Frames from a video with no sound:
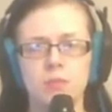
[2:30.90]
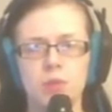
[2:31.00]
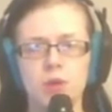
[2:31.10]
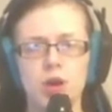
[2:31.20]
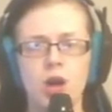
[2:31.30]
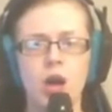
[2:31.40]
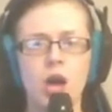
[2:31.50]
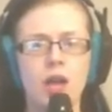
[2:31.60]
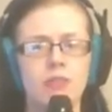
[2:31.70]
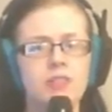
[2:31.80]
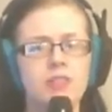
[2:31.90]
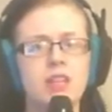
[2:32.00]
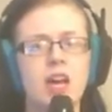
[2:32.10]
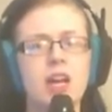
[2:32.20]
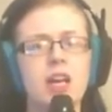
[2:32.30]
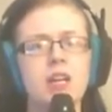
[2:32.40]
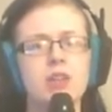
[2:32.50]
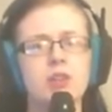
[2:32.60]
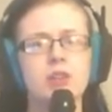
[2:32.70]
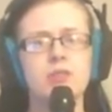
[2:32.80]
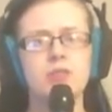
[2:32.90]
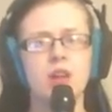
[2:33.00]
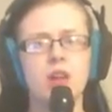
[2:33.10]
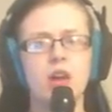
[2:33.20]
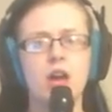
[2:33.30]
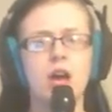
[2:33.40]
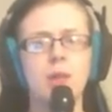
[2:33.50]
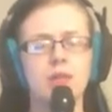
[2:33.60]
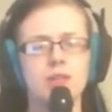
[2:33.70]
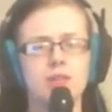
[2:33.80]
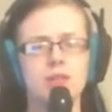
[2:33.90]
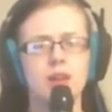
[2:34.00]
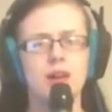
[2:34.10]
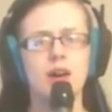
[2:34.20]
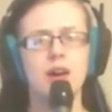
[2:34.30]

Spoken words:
But the tigers hum at night.